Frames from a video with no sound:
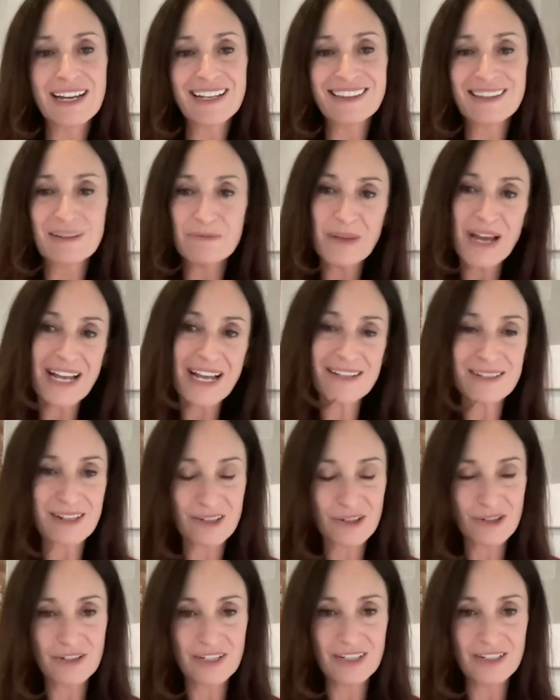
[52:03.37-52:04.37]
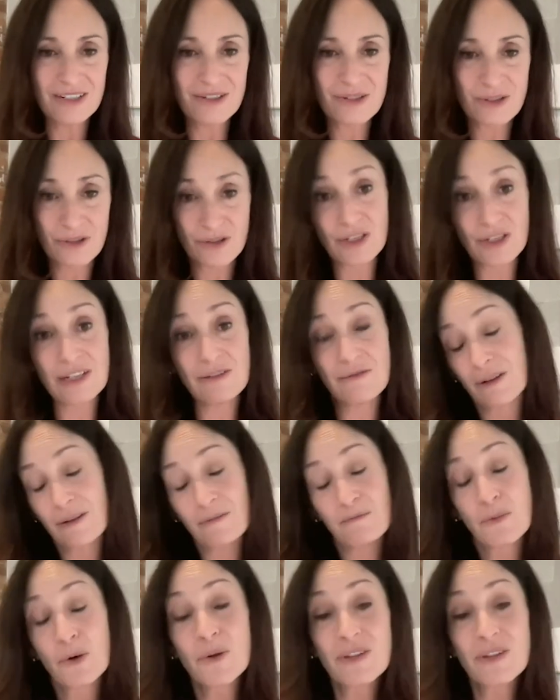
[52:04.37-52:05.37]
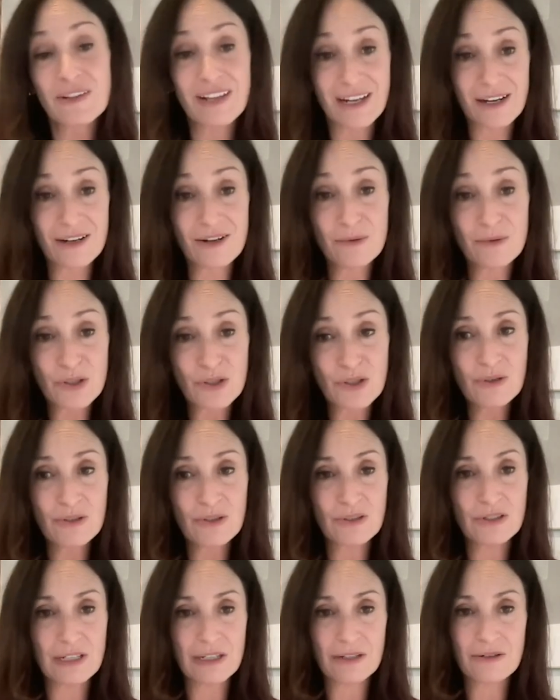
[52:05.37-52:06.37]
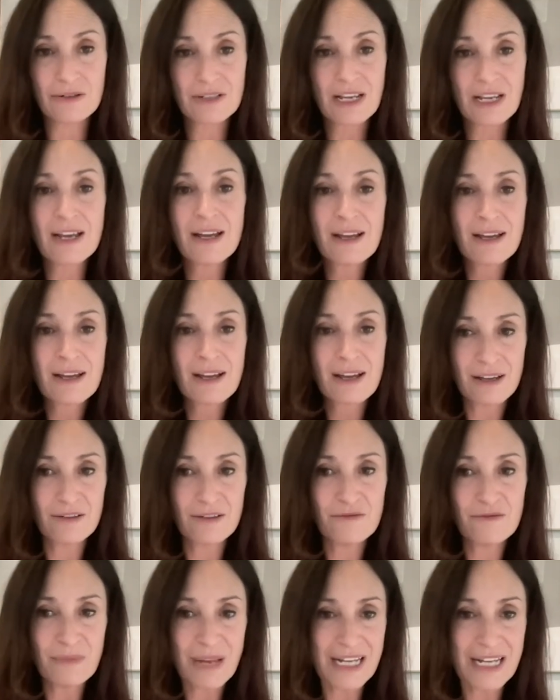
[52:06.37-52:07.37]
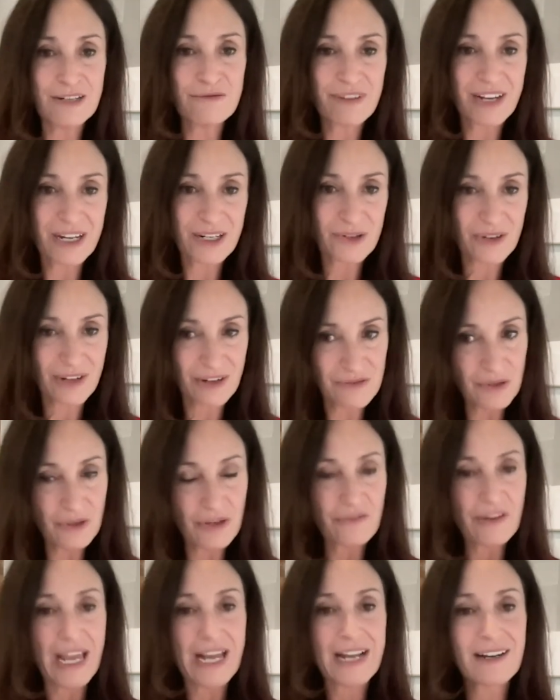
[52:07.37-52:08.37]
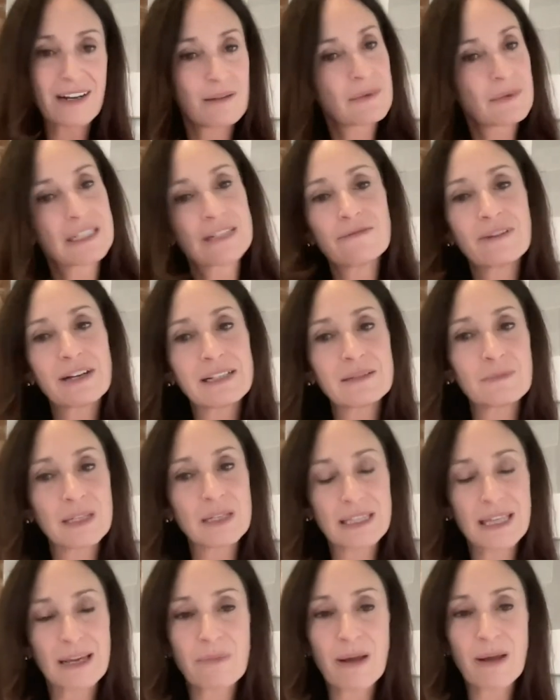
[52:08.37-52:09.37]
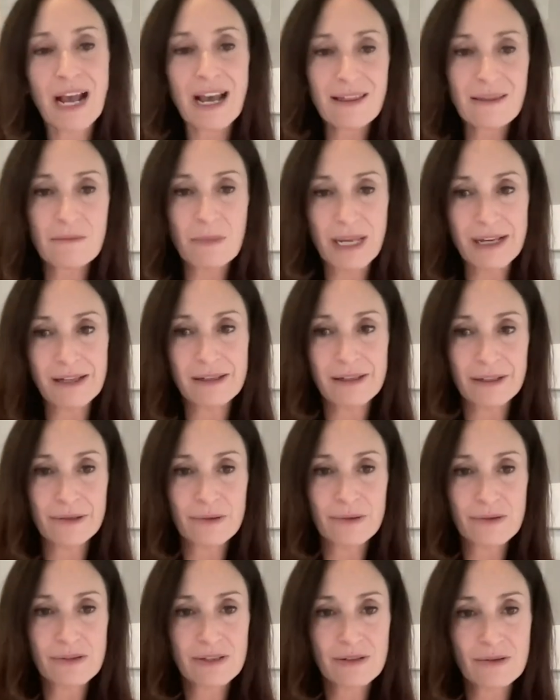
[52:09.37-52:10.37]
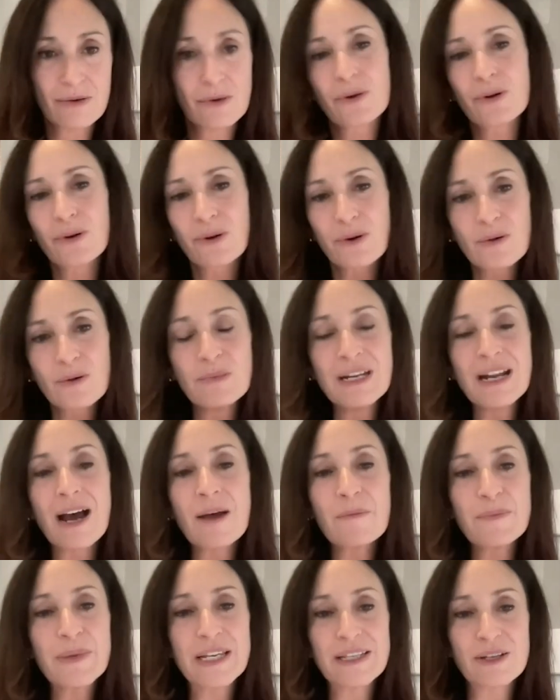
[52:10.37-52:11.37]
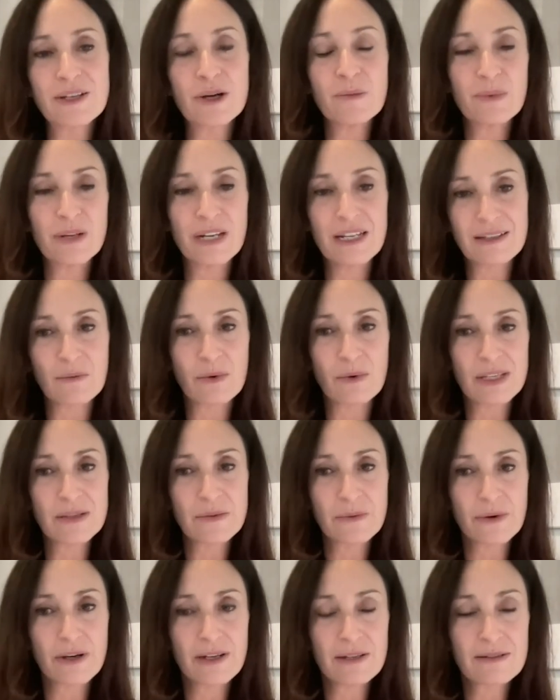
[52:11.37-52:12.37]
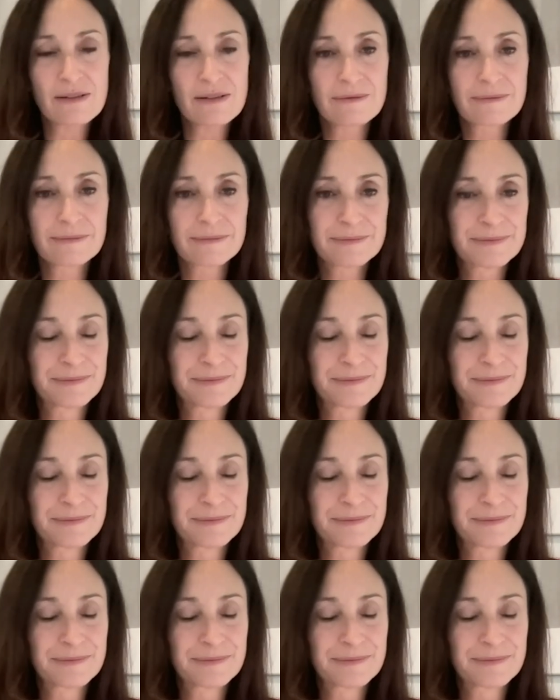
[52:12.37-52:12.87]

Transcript: that the past one hundred years, or even more than that, almost two hundred years of manufacturing, of sort of economic development, that path may close or or not be as open as it once was.